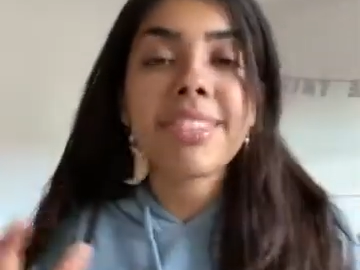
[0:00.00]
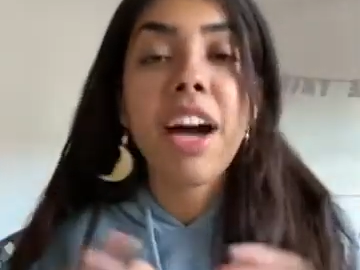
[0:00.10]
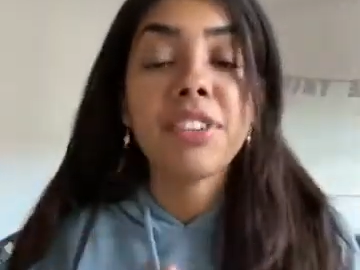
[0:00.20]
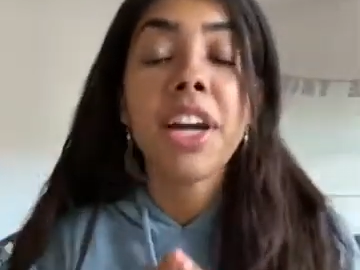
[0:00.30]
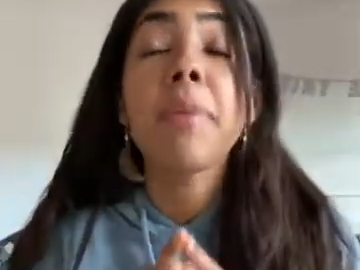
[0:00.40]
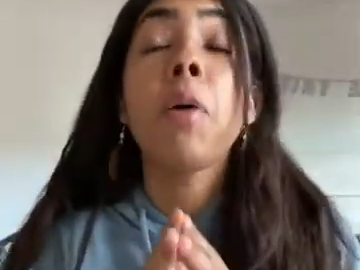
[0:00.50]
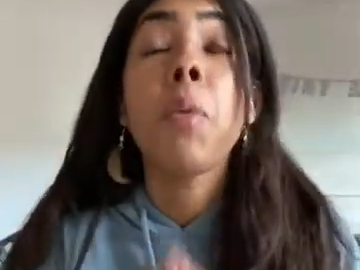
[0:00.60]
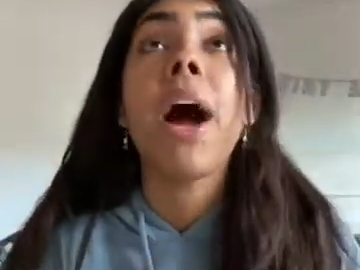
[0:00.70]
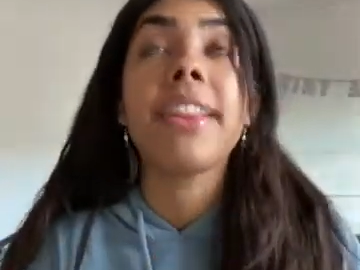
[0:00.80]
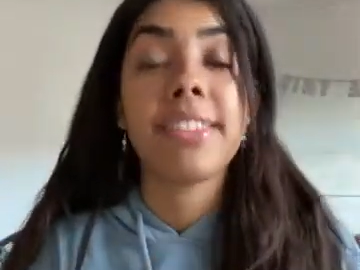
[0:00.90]
I'll talk
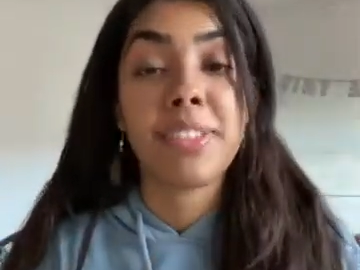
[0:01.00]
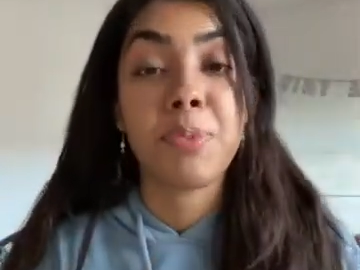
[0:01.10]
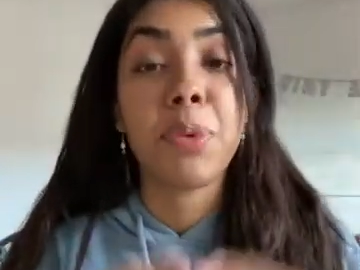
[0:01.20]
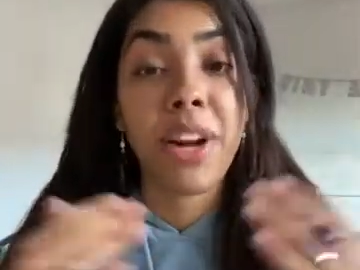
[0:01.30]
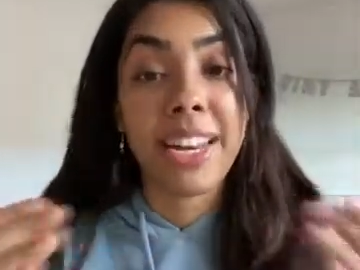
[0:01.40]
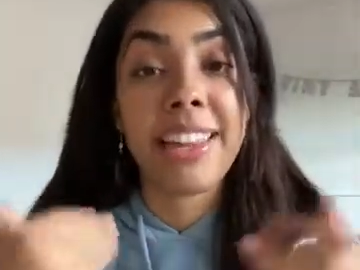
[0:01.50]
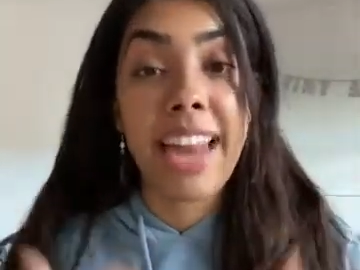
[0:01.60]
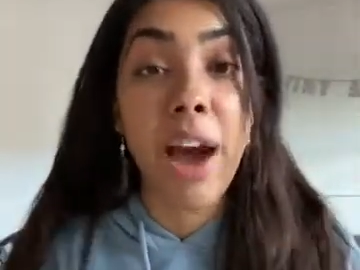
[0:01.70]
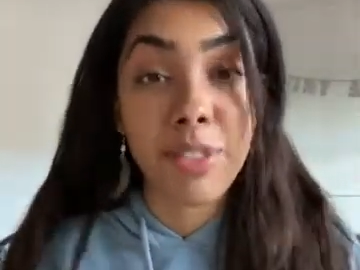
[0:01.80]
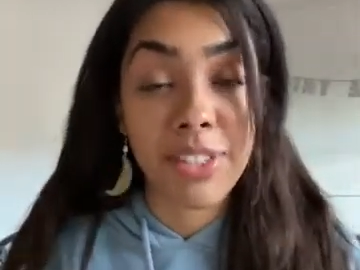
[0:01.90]
about why this is important and
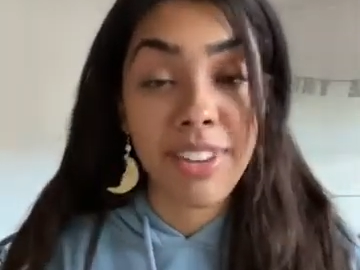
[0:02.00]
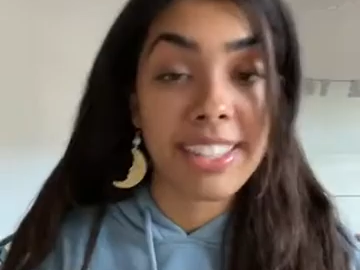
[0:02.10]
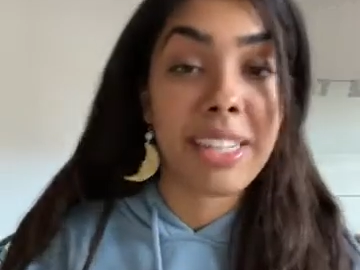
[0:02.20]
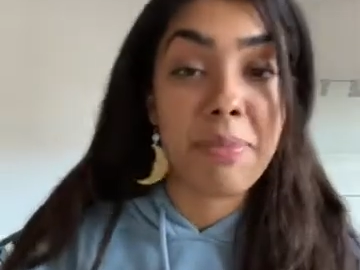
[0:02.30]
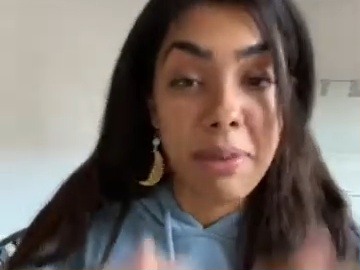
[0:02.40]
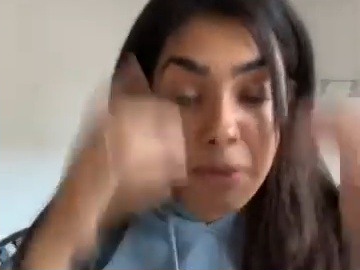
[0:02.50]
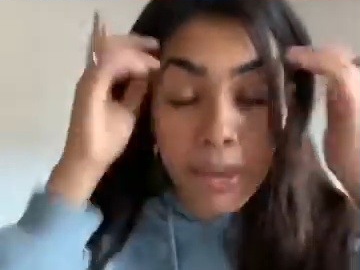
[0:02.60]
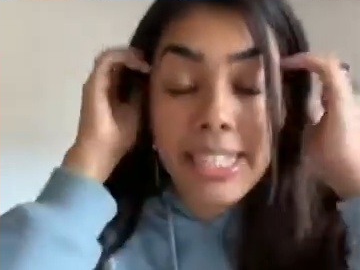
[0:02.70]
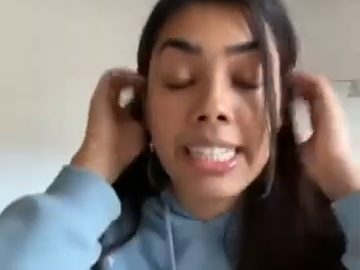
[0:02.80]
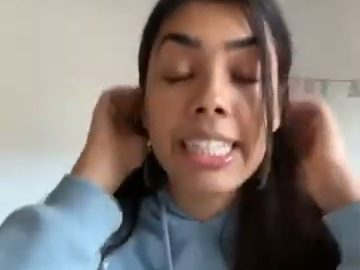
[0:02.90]
then how it's affecting me. But
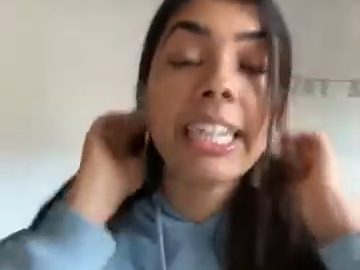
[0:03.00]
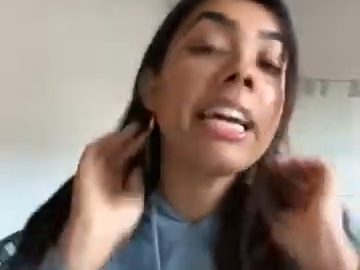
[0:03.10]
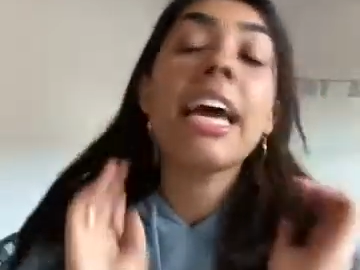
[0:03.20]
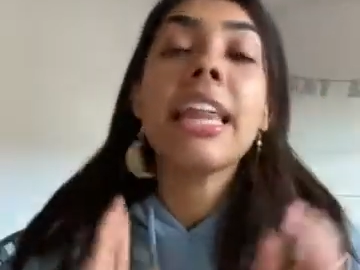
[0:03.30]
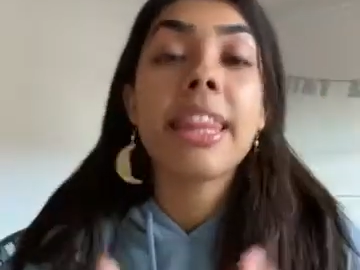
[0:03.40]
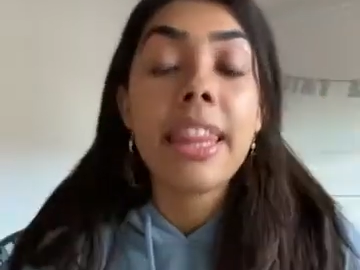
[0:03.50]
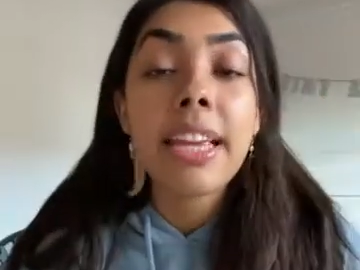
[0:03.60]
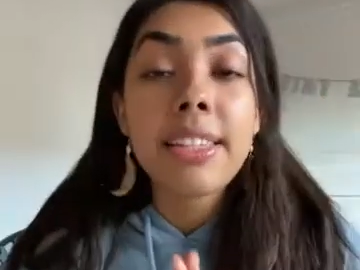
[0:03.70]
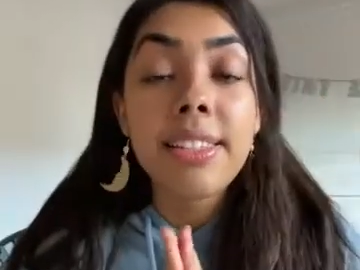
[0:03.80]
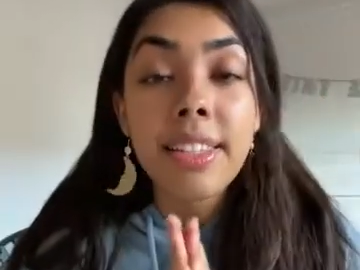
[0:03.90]
basically,
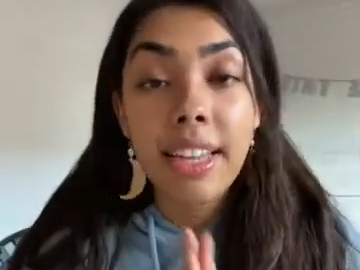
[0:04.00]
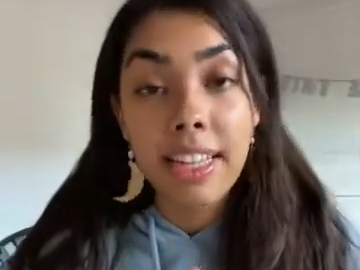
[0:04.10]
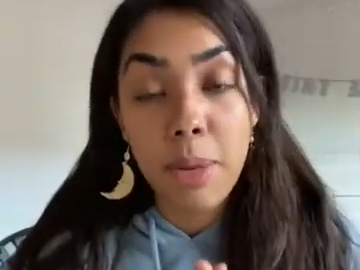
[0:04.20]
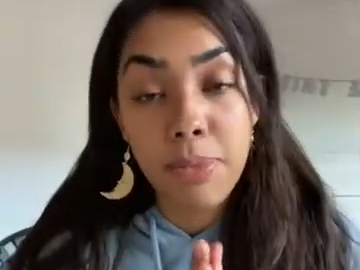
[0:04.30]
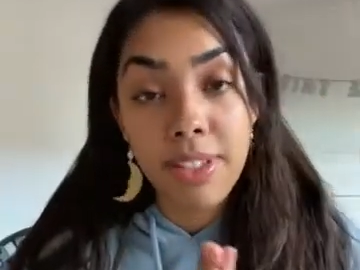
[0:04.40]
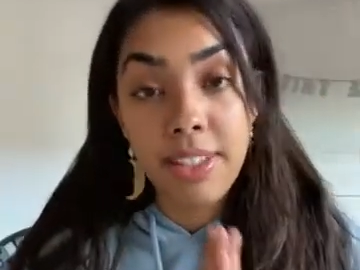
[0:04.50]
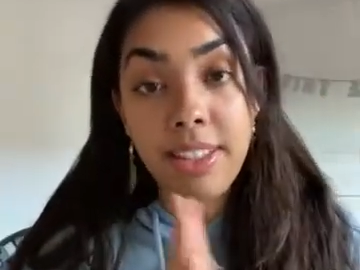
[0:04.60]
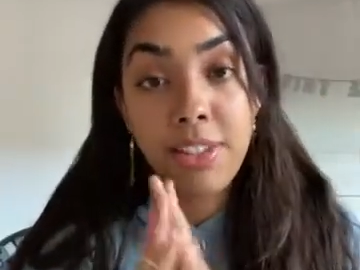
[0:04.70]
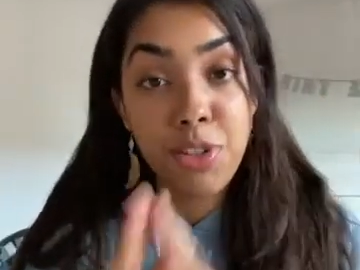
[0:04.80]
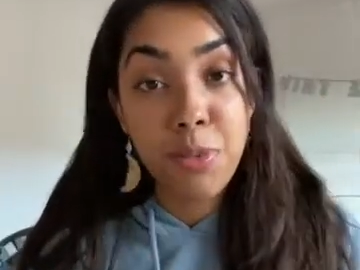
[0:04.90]
this eclipse,
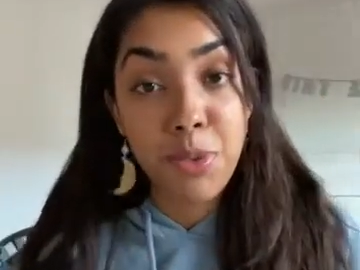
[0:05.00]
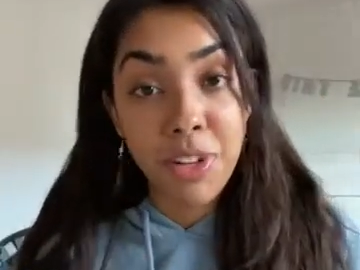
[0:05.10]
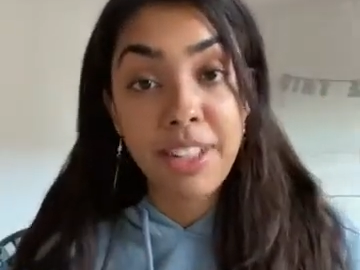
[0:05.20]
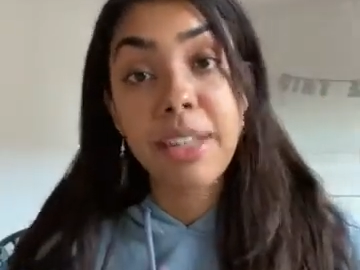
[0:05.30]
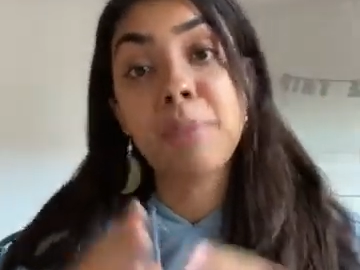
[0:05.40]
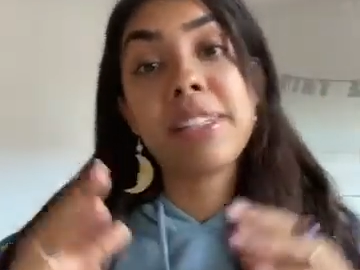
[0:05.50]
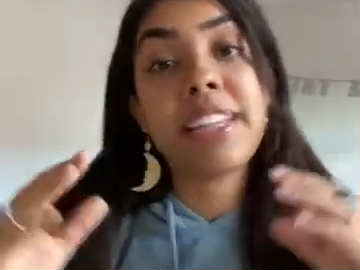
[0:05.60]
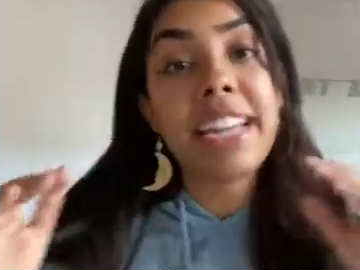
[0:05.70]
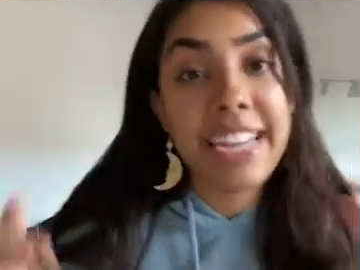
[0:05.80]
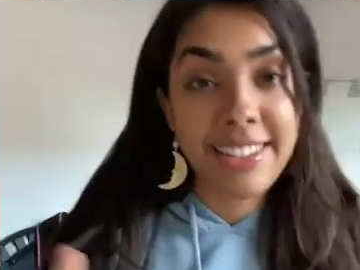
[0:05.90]
this new moon
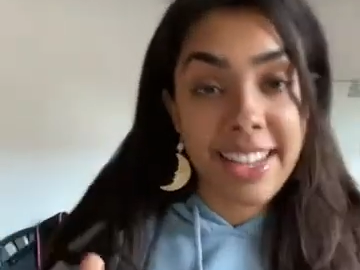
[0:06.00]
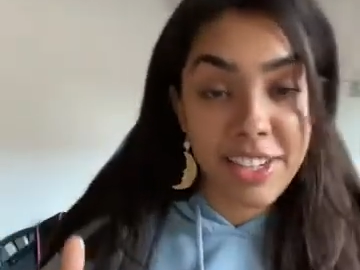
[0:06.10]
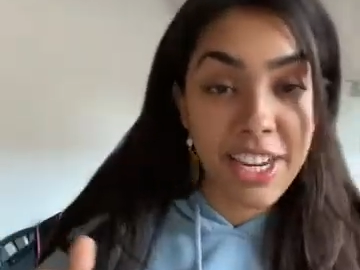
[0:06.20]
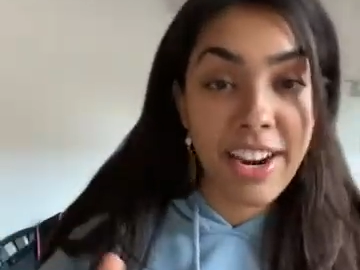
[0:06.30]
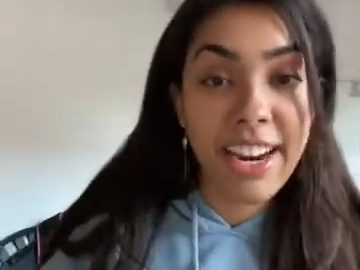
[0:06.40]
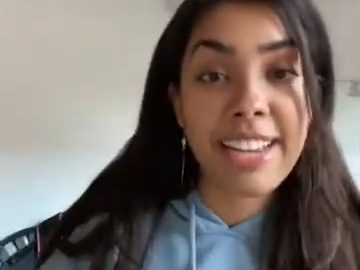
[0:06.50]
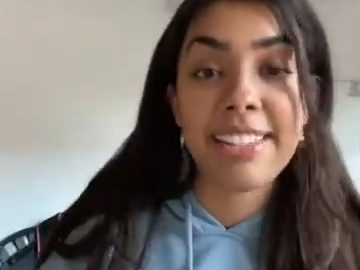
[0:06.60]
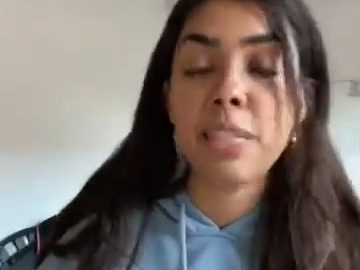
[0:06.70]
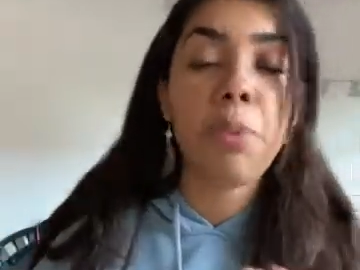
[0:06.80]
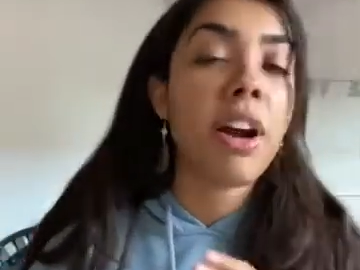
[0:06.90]
eclipse in
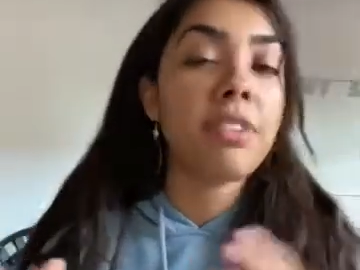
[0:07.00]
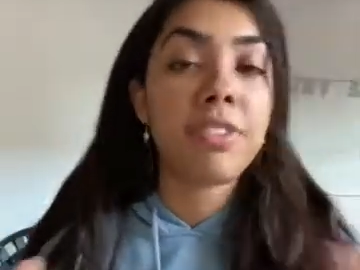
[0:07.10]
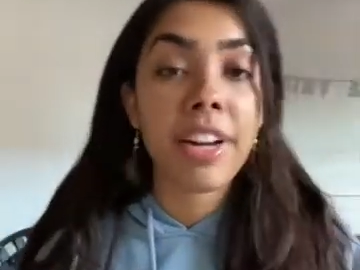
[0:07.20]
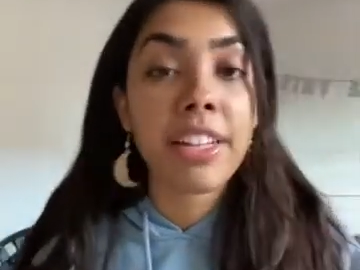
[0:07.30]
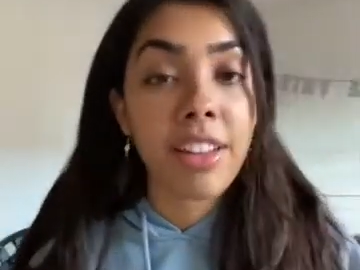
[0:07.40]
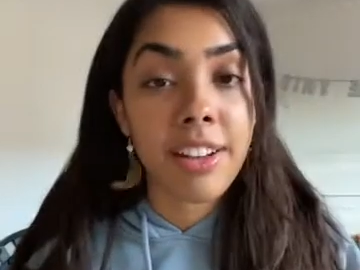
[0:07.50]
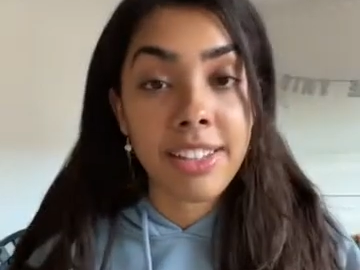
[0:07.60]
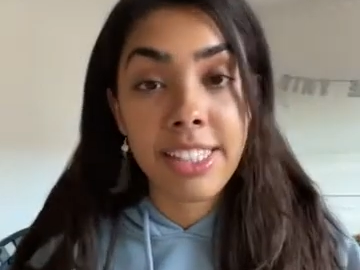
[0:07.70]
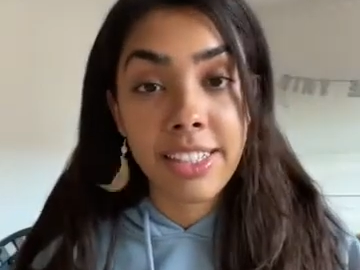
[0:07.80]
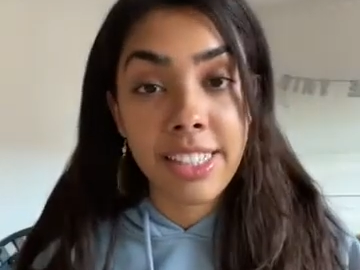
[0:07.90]
Sagittarius, is part of a very
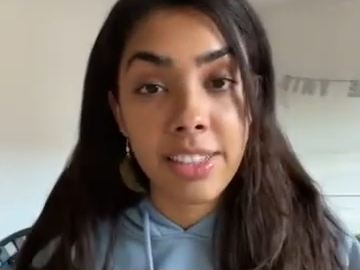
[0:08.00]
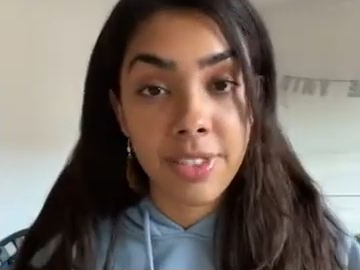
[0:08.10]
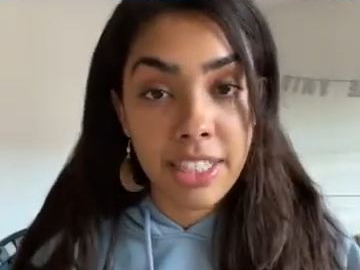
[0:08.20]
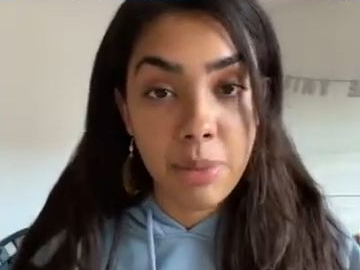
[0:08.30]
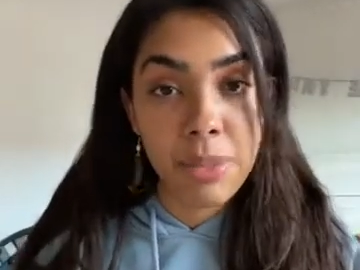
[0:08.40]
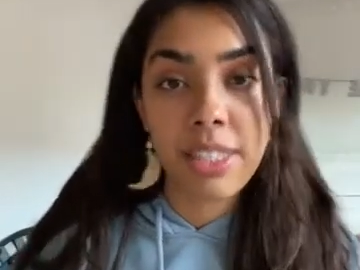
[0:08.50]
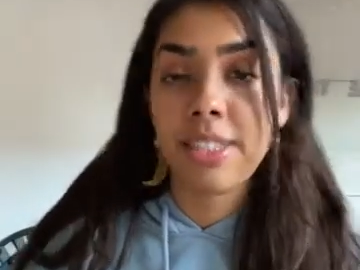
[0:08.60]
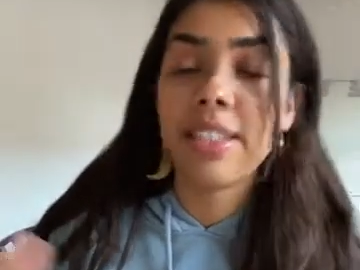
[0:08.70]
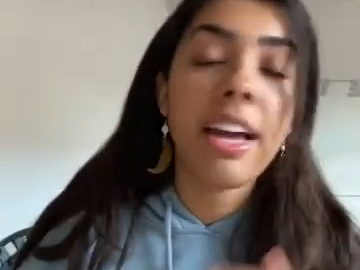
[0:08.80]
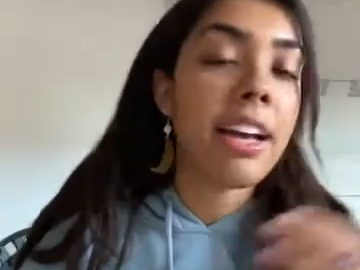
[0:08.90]
long series of eclipses.